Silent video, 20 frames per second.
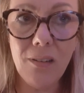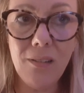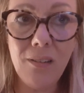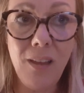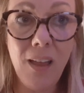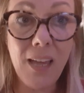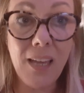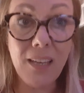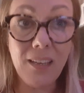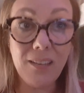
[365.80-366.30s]

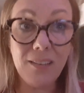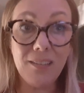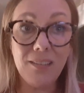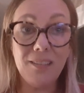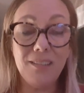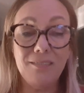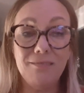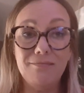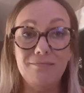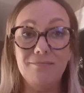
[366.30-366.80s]
like,
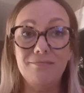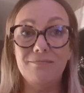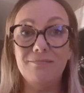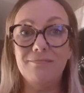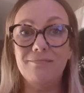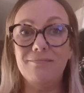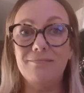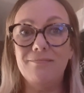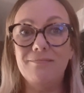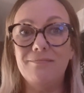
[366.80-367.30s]

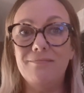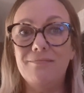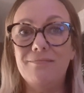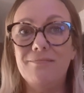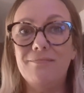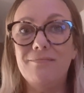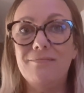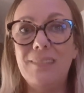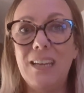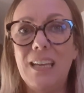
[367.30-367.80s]

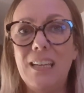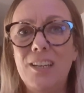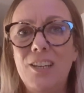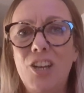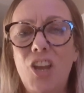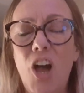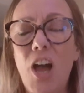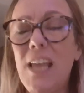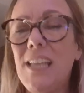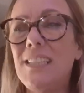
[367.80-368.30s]

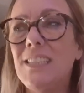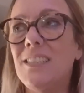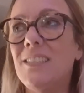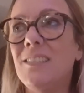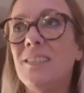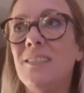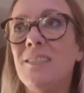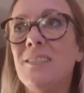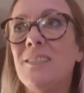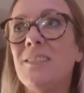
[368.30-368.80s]

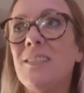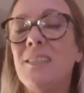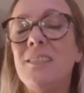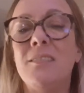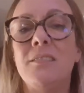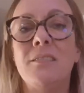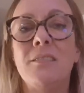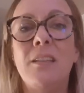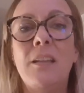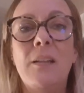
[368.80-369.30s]
enlightened
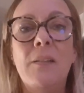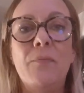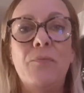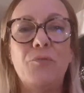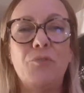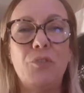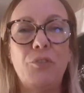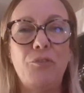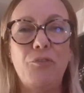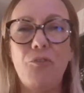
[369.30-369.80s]
and
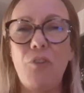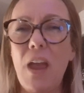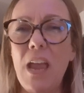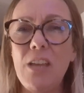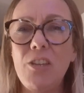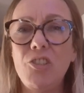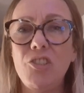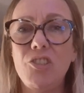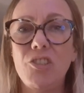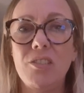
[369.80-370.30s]

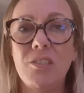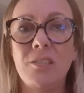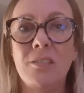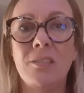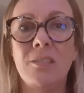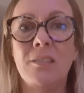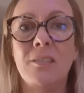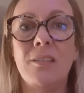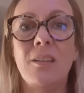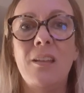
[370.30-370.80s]
refreshed,
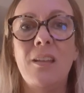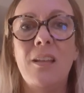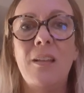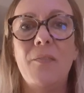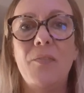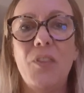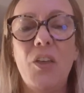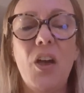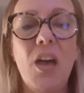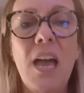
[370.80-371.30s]
and
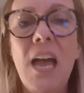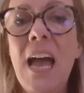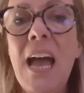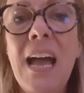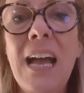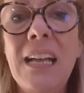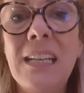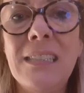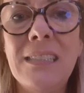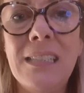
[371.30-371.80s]
that I
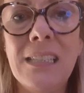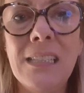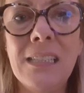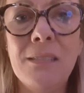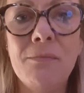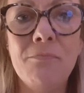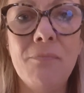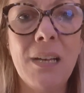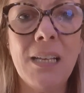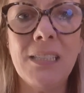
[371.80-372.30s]
had
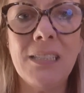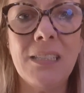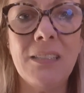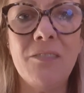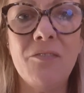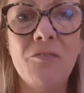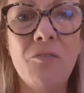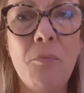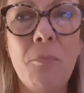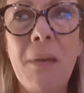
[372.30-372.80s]
these
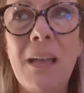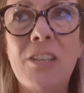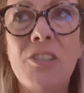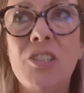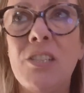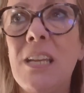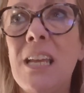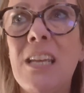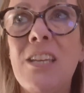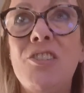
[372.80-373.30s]
massive
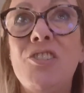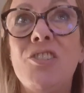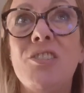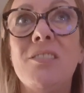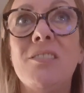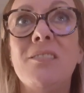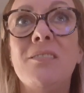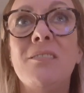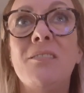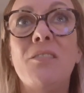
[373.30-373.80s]

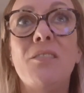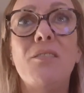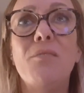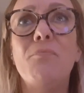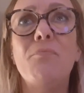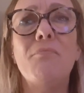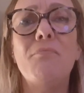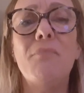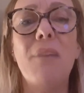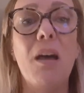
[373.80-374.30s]
imaginations,
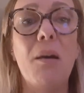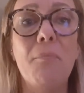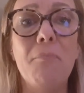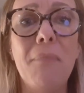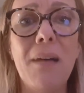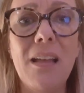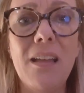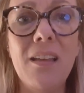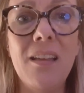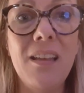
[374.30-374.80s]

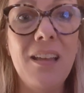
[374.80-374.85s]
I